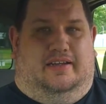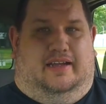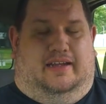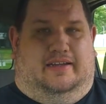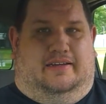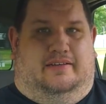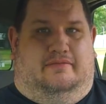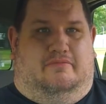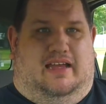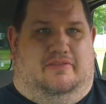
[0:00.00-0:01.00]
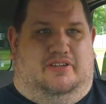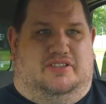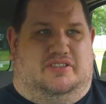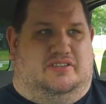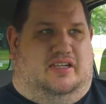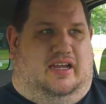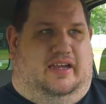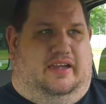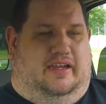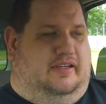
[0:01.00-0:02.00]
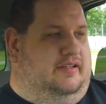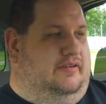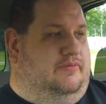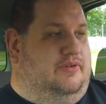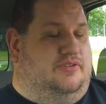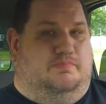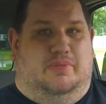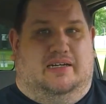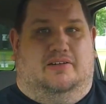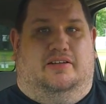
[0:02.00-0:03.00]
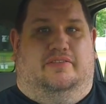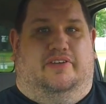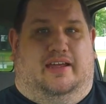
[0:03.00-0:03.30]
And that was, I had the worst bout of